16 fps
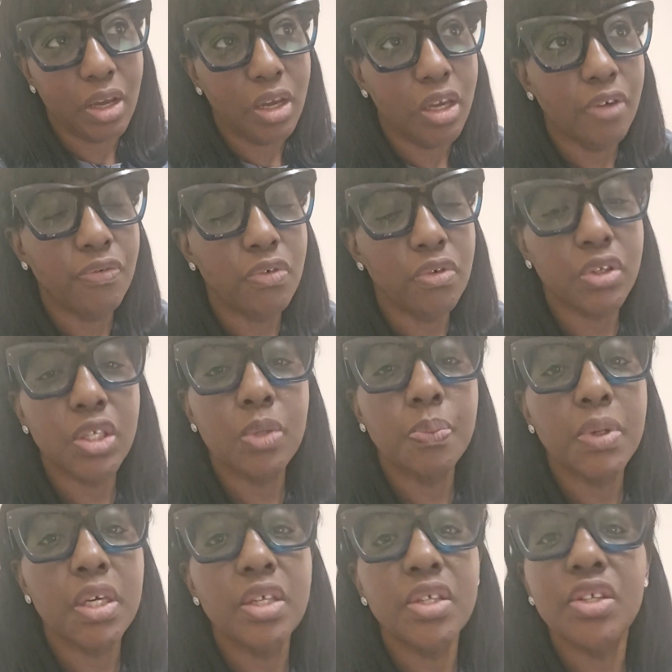if you
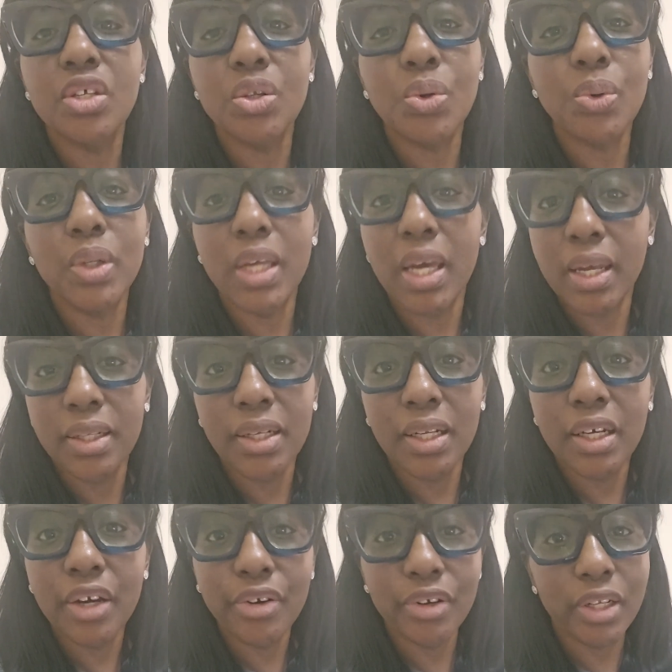speak slowly and
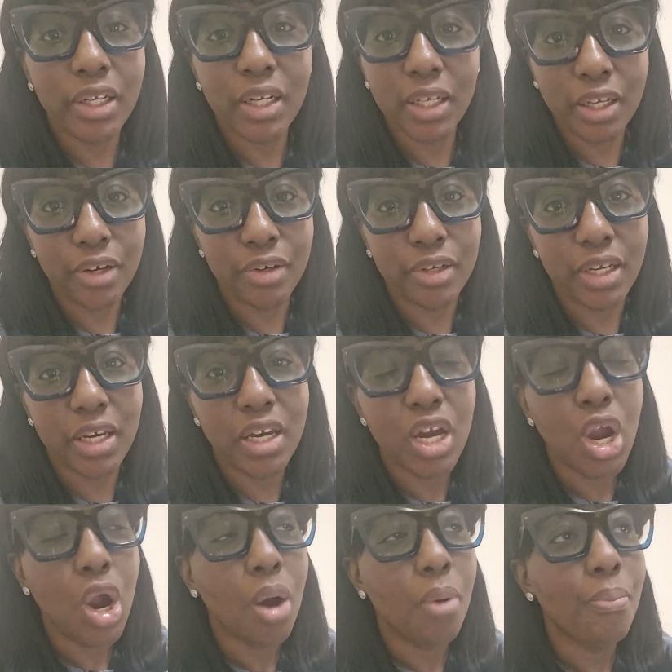clearly,
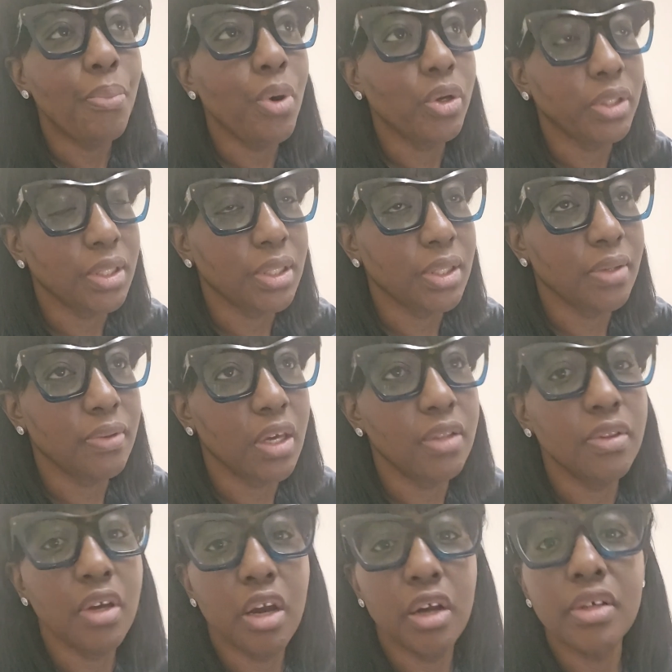but
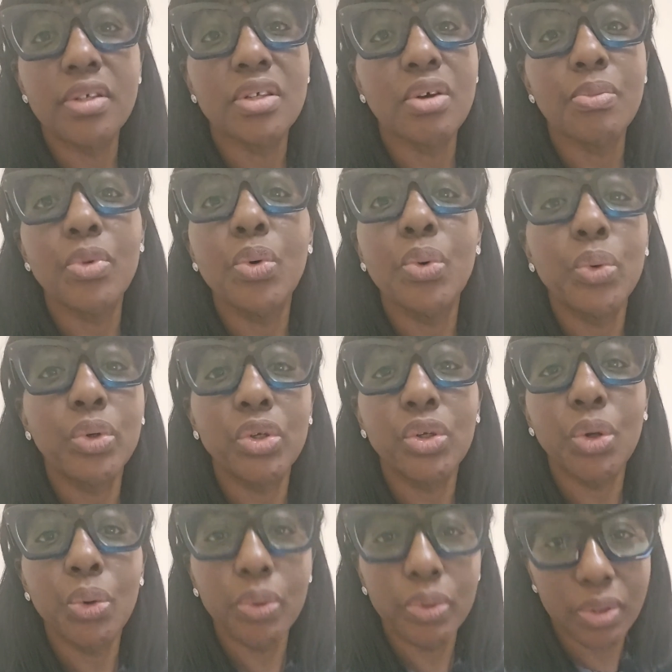then there are some who
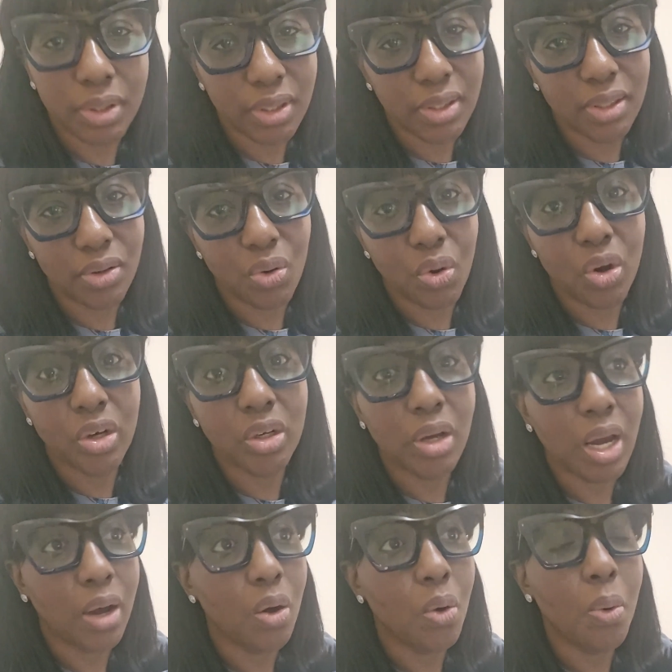don't,
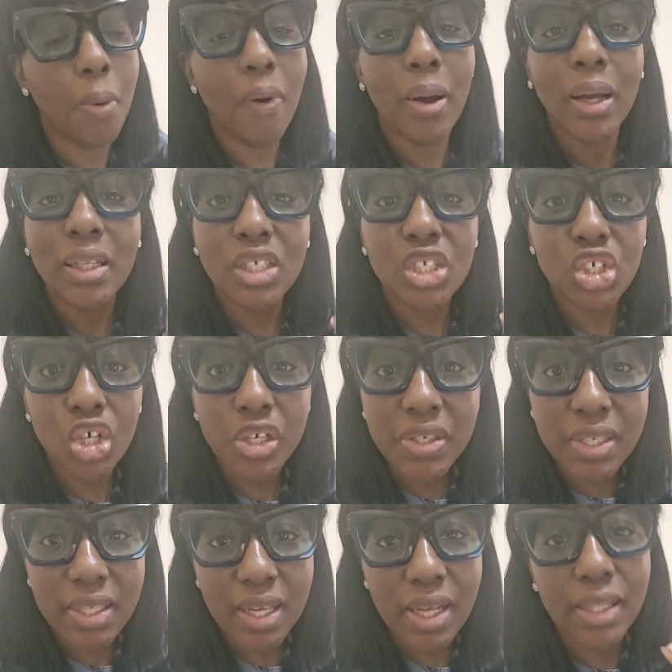or
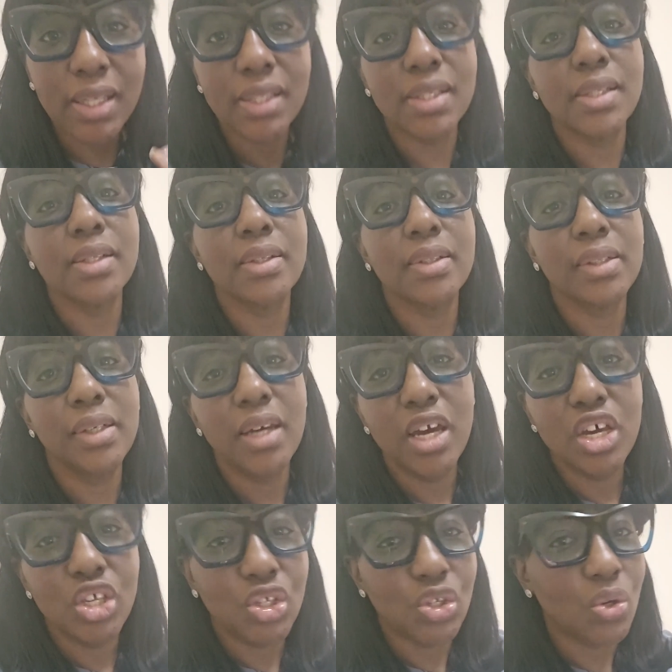just a little.
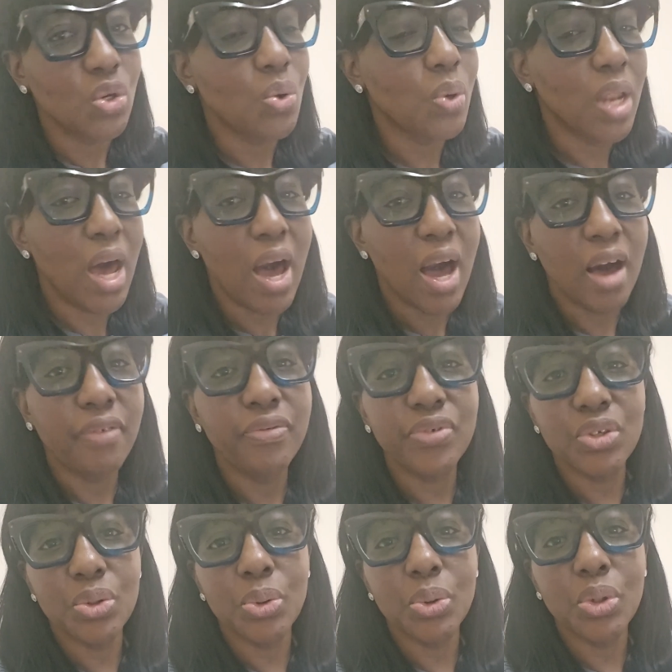So you will
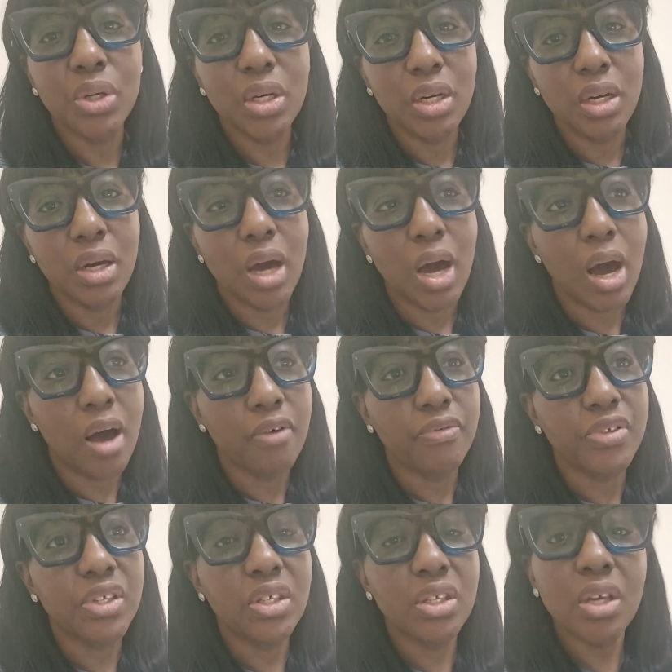have to
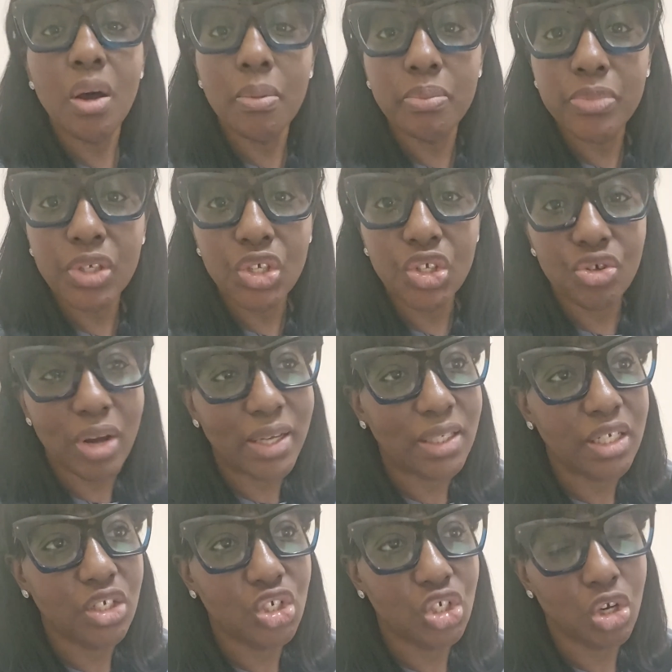have some
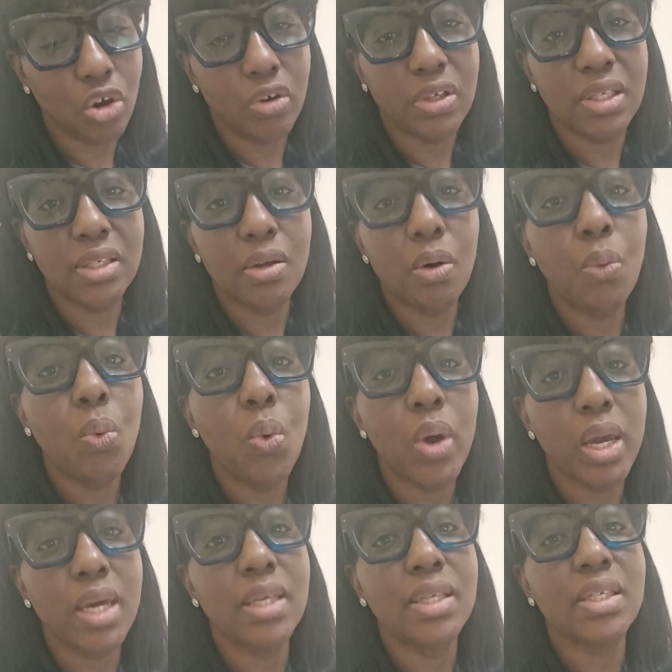strategy or some
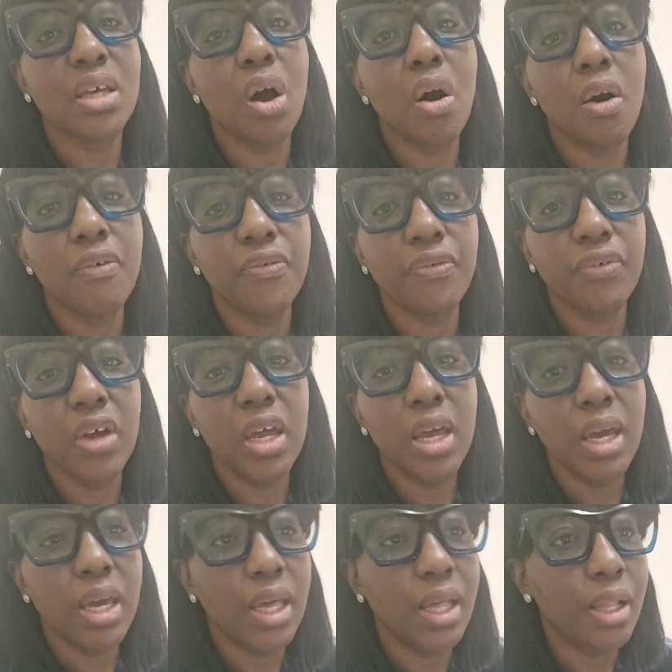ways of
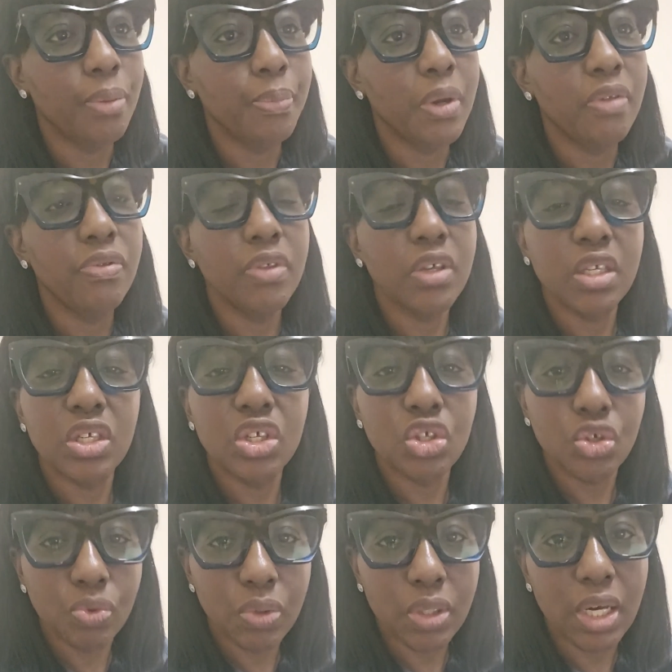helping this
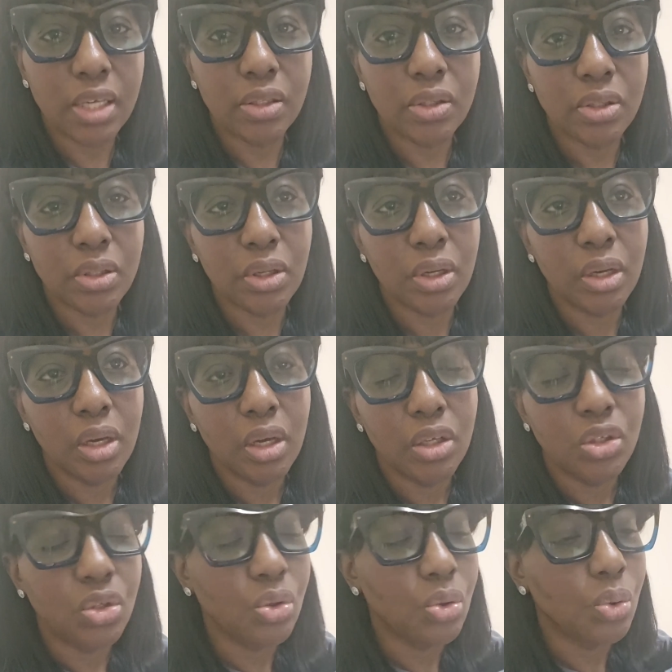student
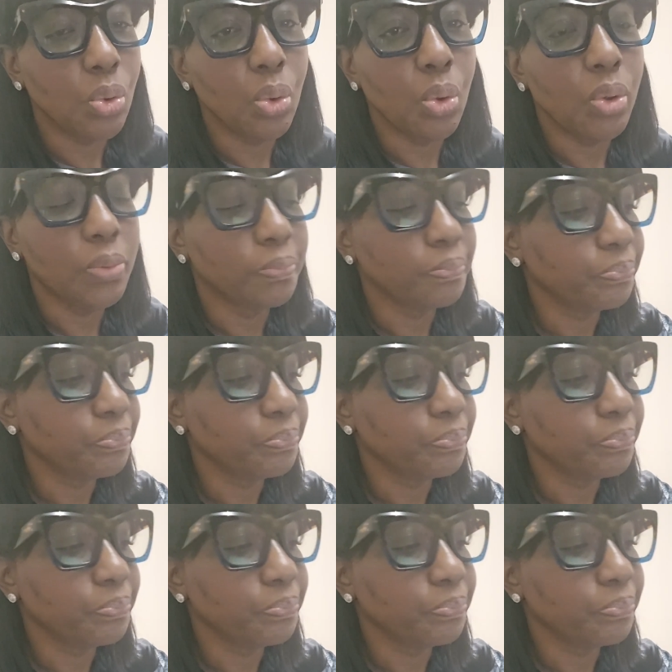to